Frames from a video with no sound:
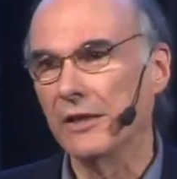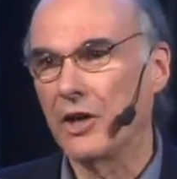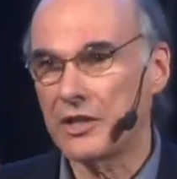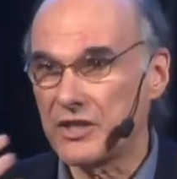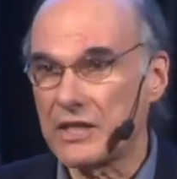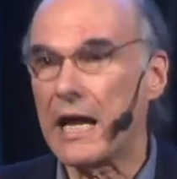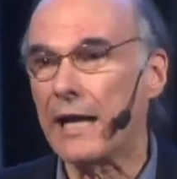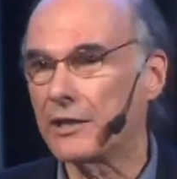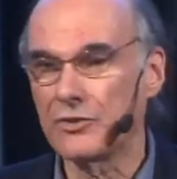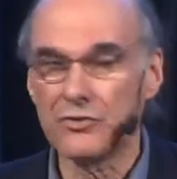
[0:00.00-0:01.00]
our
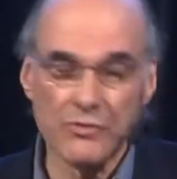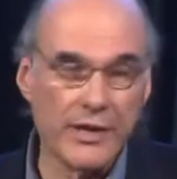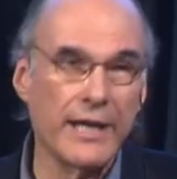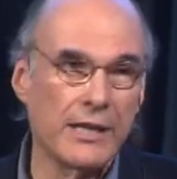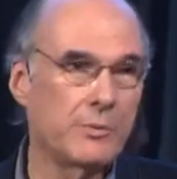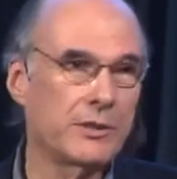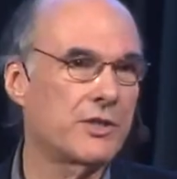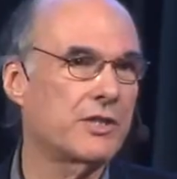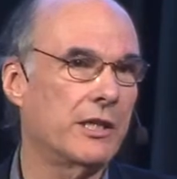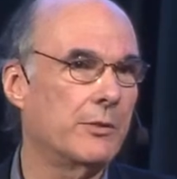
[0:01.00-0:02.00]
stock and trade, what
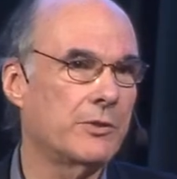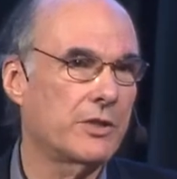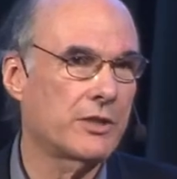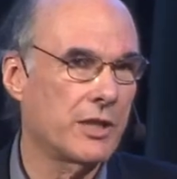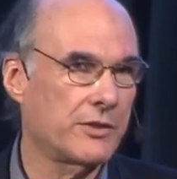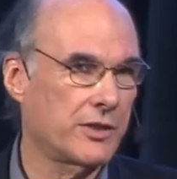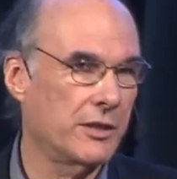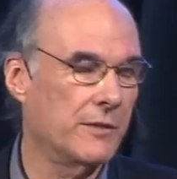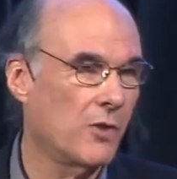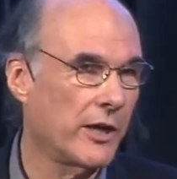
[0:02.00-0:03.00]
distinguishes us
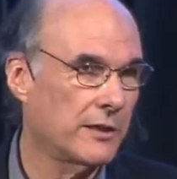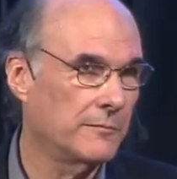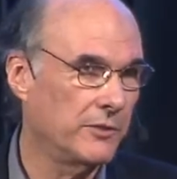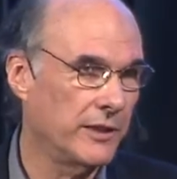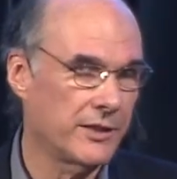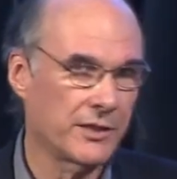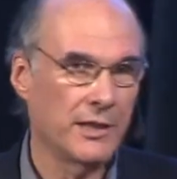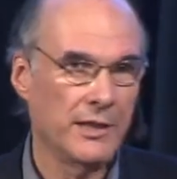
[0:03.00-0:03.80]
in the marketplace